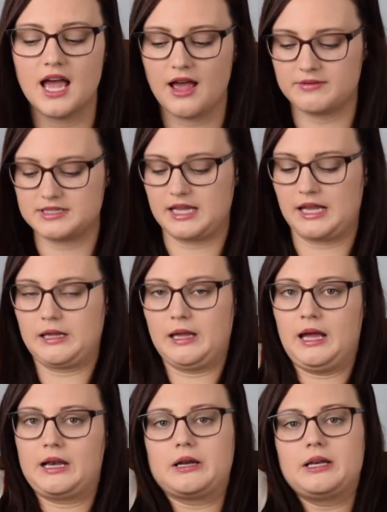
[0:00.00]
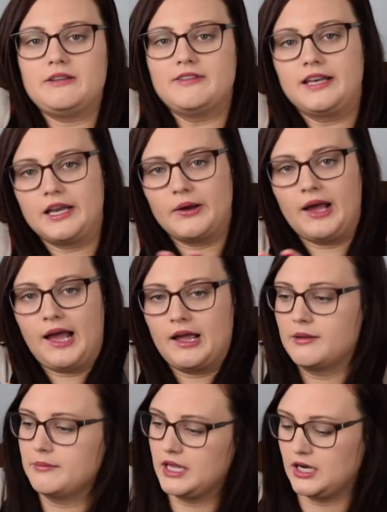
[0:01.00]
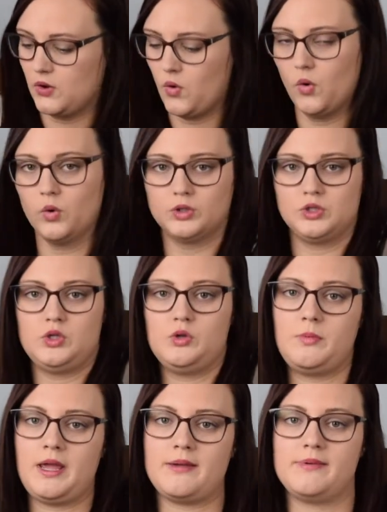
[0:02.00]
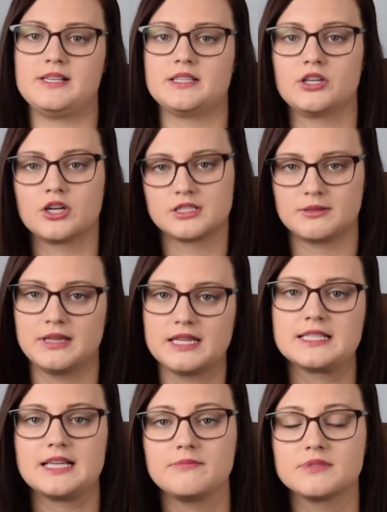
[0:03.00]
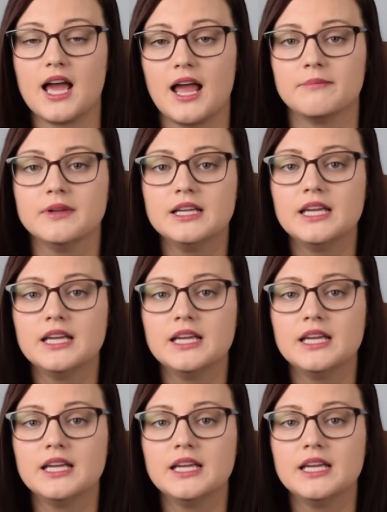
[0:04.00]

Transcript: I was like, I don't even know how I'm gonna hold 2 babies and nurse them at the same time,